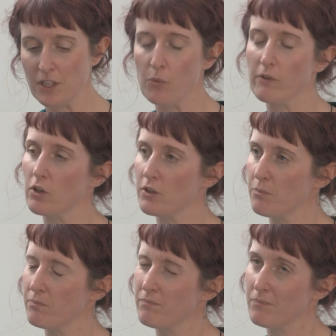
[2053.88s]
know, we've got
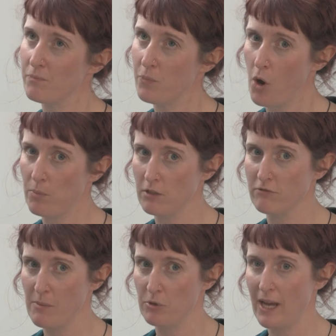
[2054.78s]
the popular
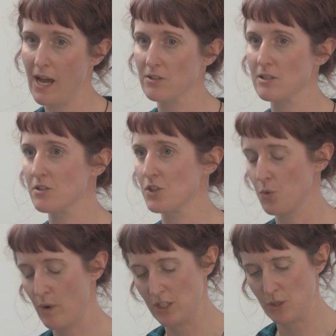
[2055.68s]
rebel councillors
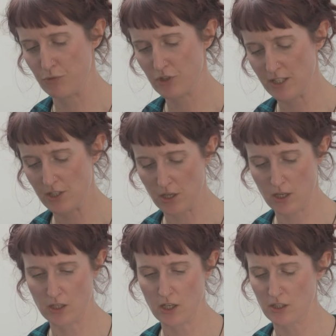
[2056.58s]
who went to
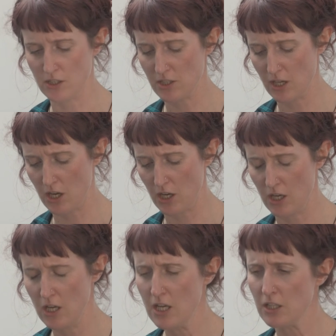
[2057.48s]
prison, and,
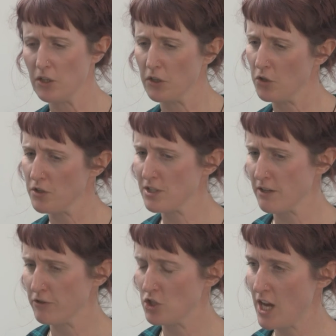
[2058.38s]
you know, you've got the
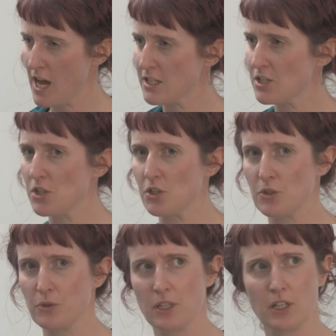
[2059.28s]
suffragettes
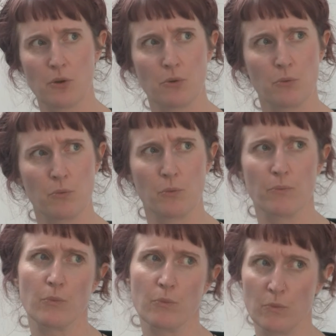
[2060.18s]
who, you know,
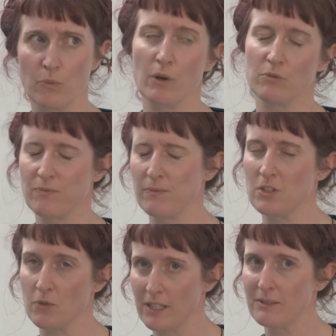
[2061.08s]
well,
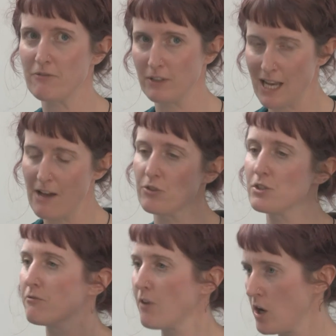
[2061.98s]
doing different
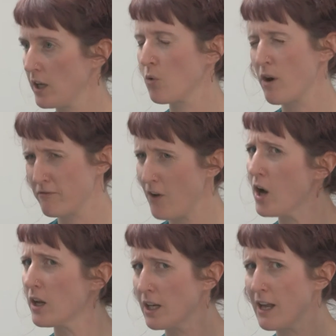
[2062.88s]
levels of
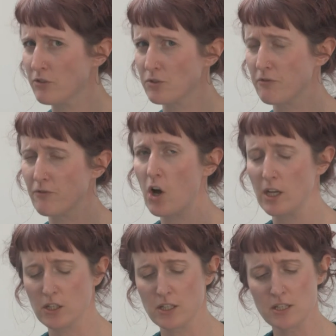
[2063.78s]
levels of
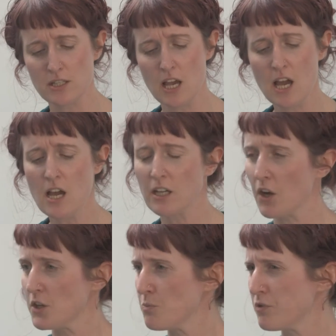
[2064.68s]
violence,
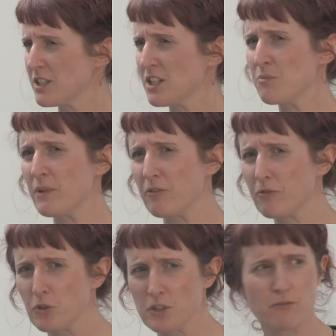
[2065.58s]
going to prison, being
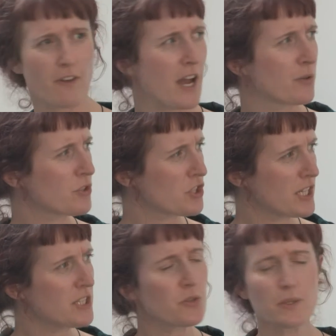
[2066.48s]
force-fed. What
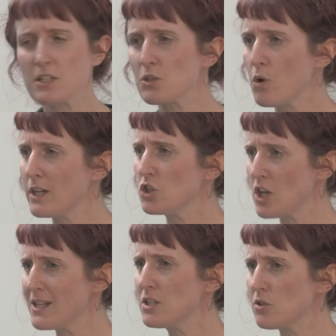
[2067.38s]
she's doing is quite
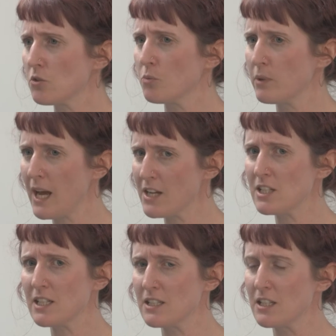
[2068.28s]
gentle, but
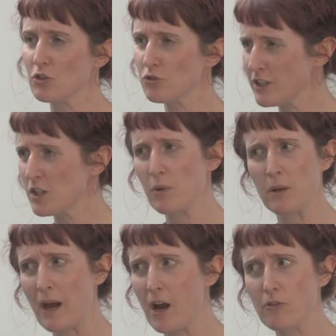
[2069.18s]
actually is
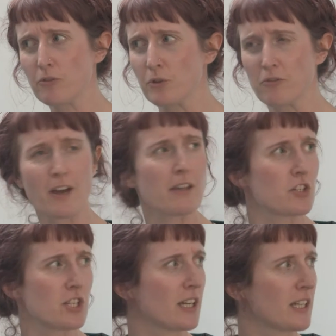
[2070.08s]
incredibly powerful. The fact
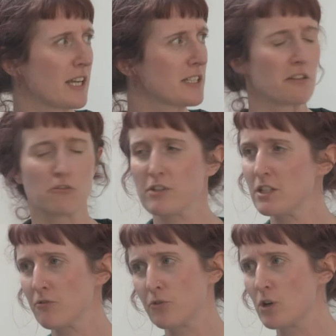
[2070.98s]
that she connected
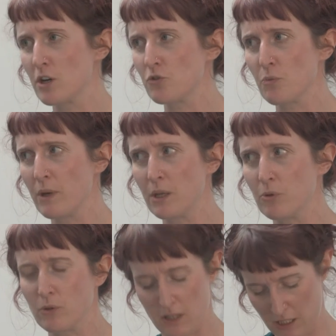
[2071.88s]
300 to 400
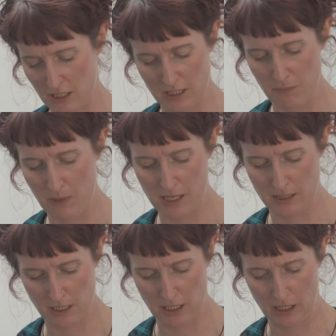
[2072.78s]
people, I think, is
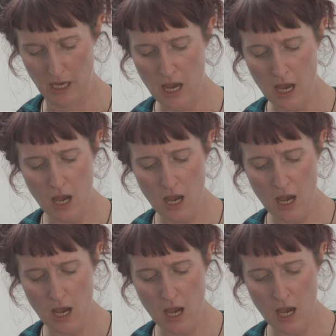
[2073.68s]
amazing.